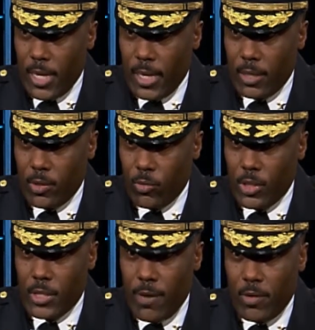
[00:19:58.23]
And we
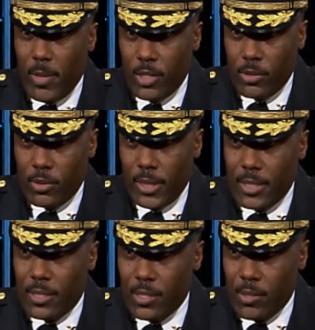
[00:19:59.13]
just have to make sure that
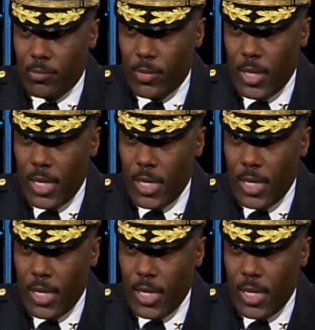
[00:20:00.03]
the system